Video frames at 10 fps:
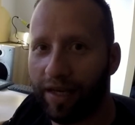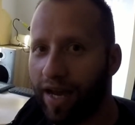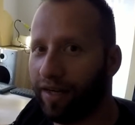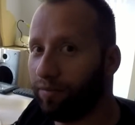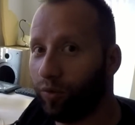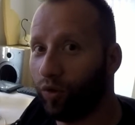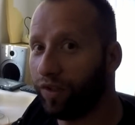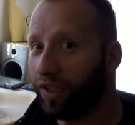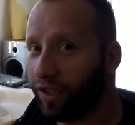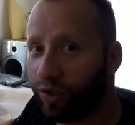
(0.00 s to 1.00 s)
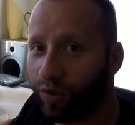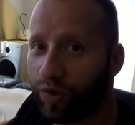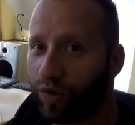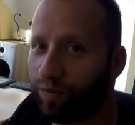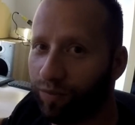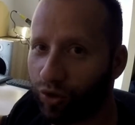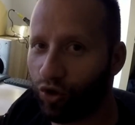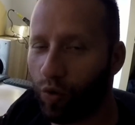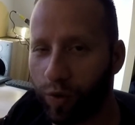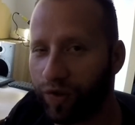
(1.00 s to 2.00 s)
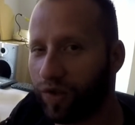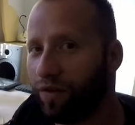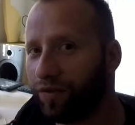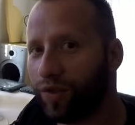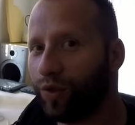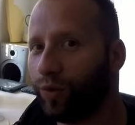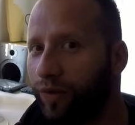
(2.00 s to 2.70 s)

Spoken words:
edit more videos, show more stuff to you.